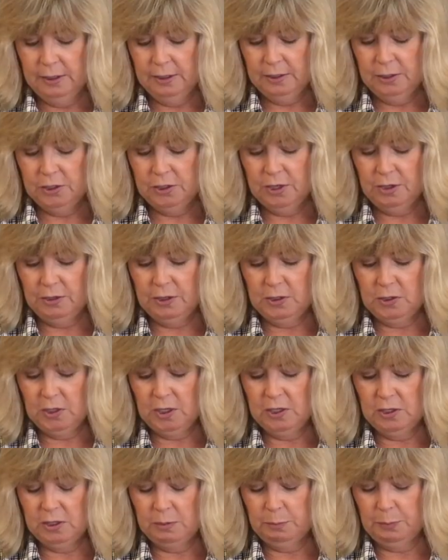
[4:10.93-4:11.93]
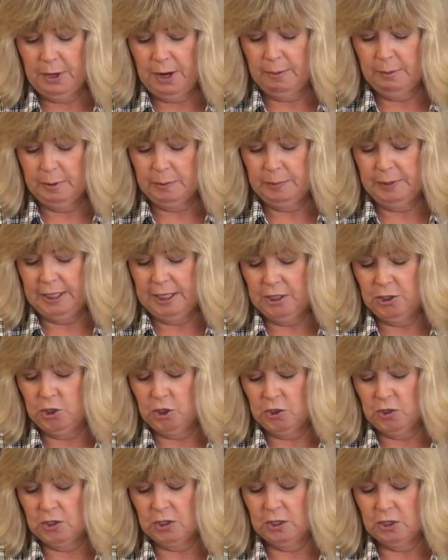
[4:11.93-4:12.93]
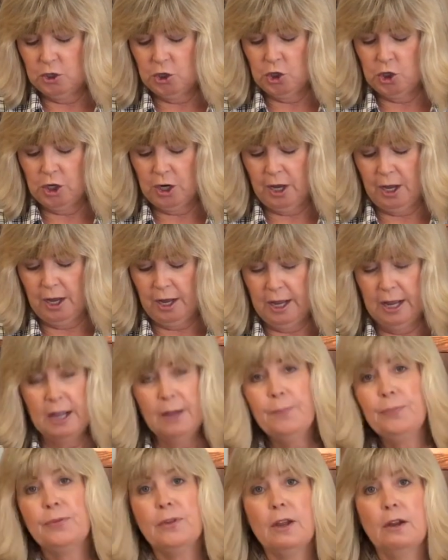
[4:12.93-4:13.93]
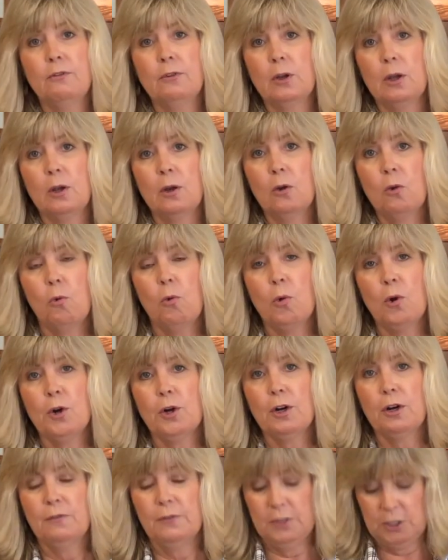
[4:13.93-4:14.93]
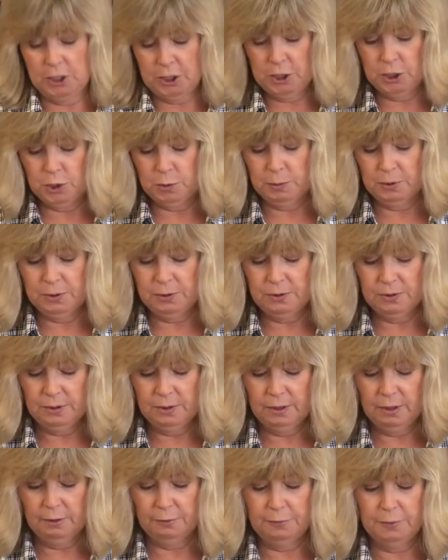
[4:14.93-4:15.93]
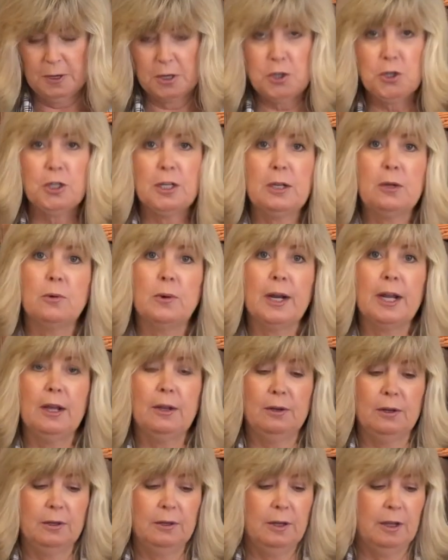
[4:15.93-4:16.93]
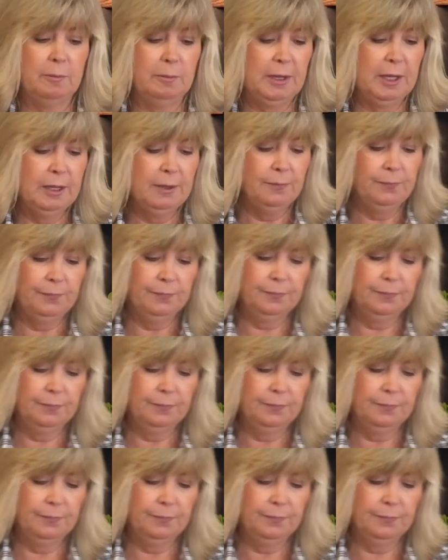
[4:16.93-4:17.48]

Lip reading: So this is probably just shy of a quarter of a teaspoon of freshly ground nutmeg.